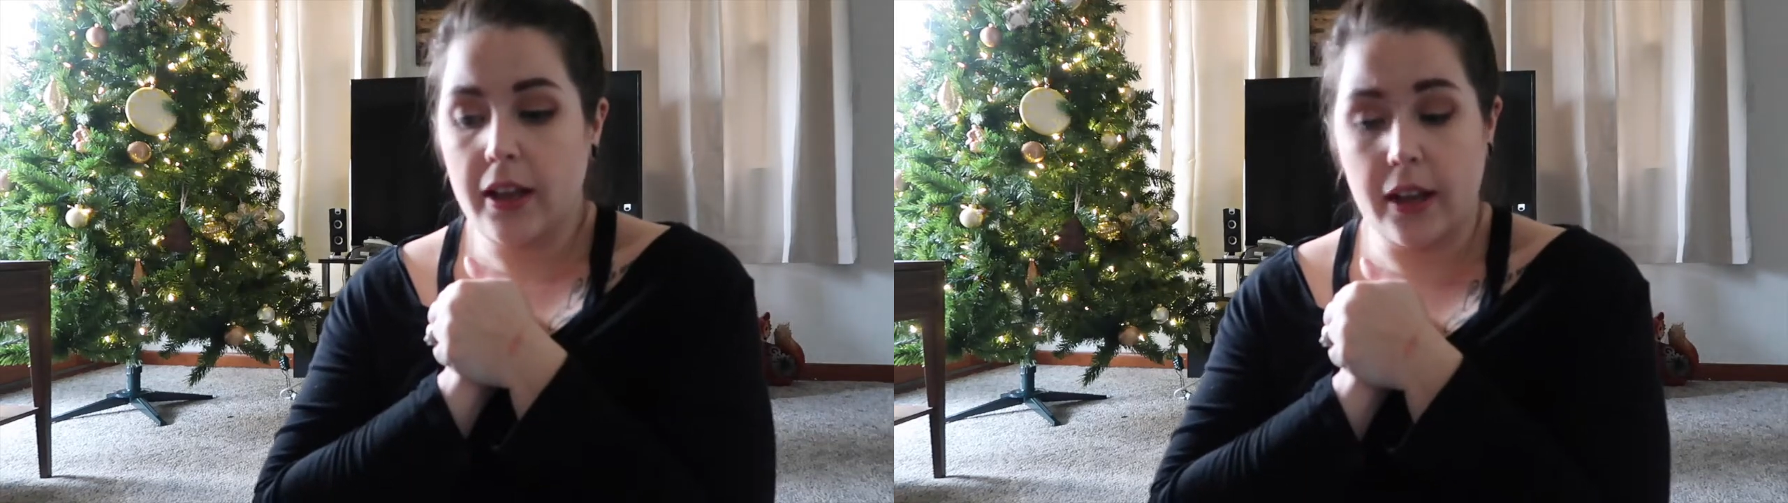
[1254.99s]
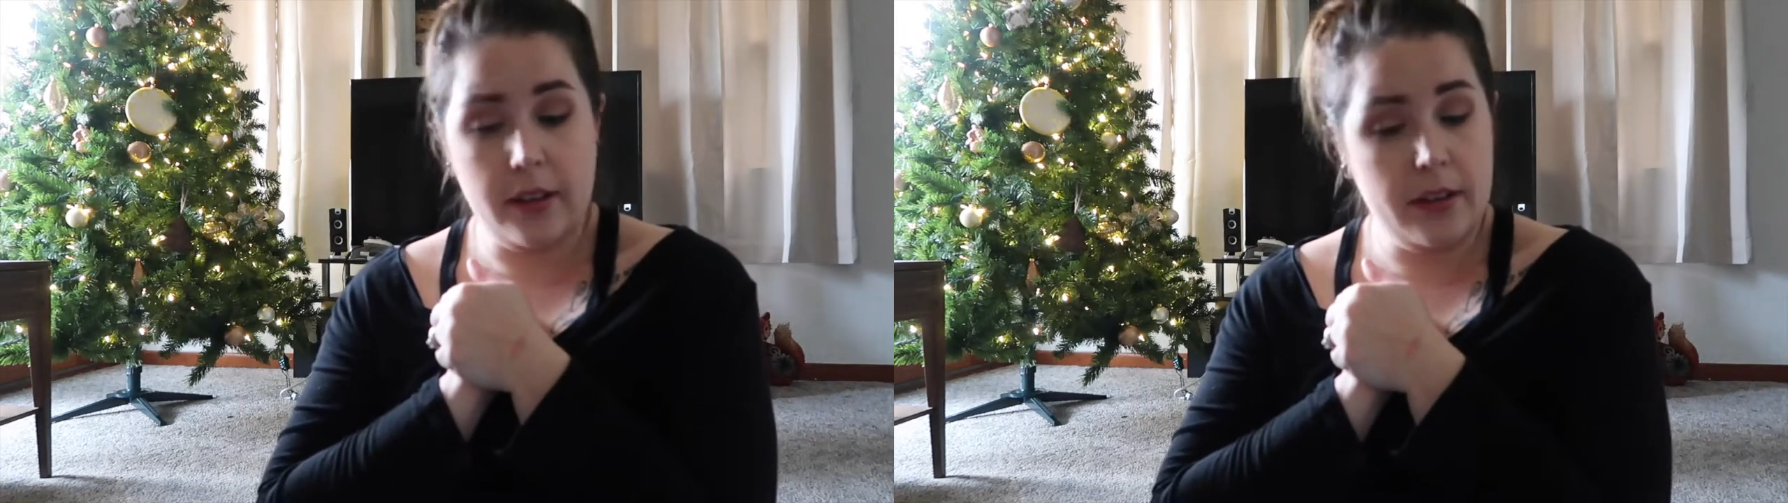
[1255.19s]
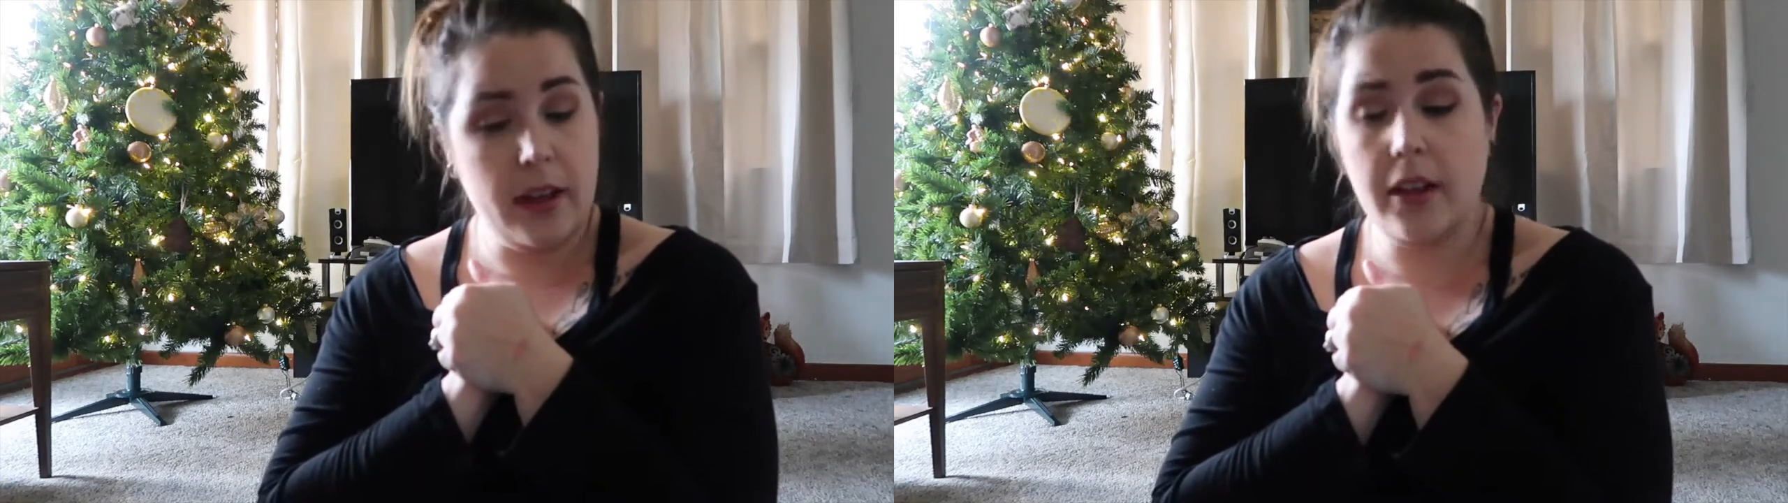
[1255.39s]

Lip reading: yes,